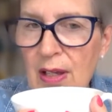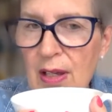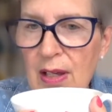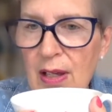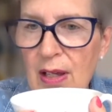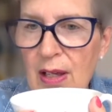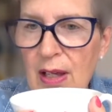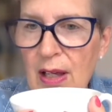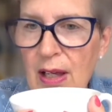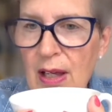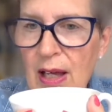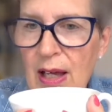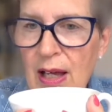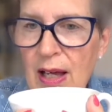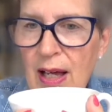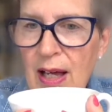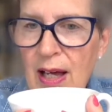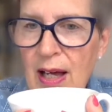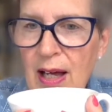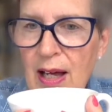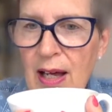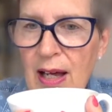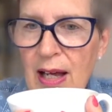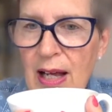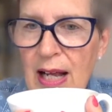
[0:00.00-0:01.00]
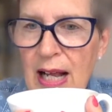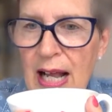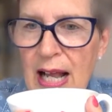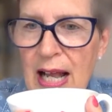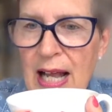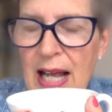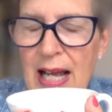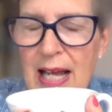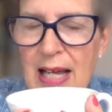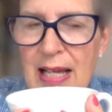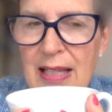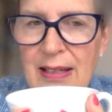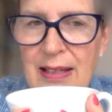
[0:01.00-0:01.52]

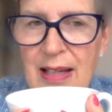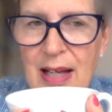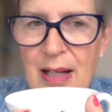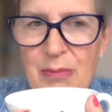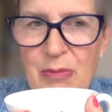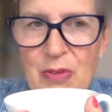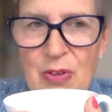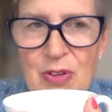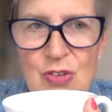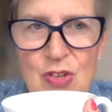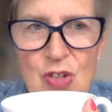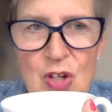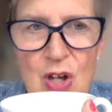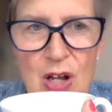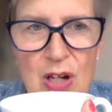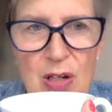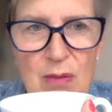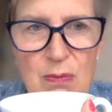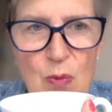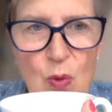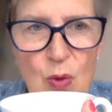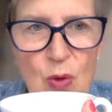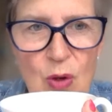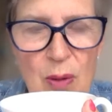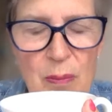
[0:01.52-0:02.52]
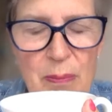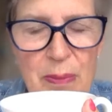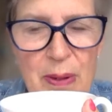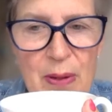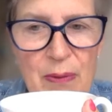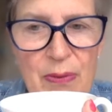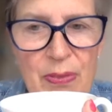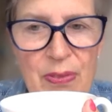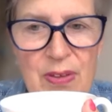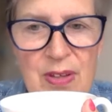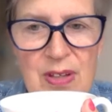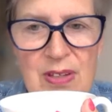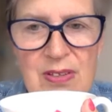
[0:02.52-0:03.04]
And I'm going to talk more about
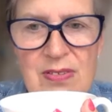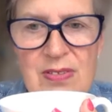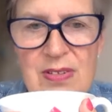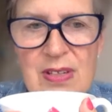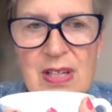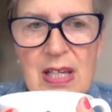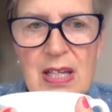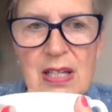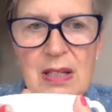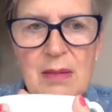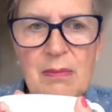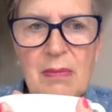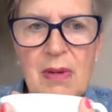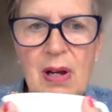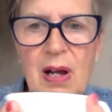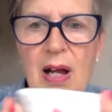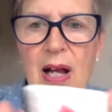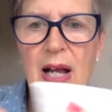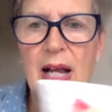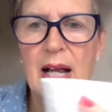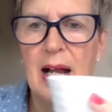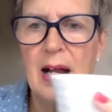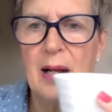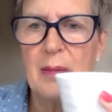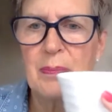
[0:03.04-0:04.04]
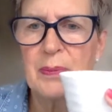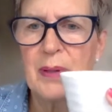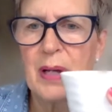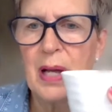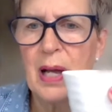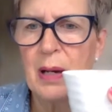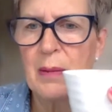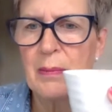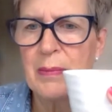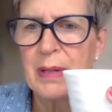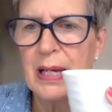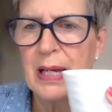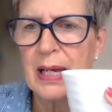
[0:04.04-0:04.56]
this in my
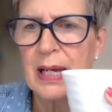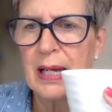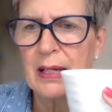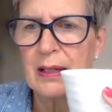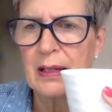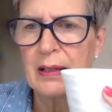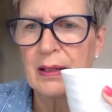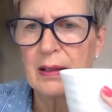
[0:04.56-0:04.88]
upcoming,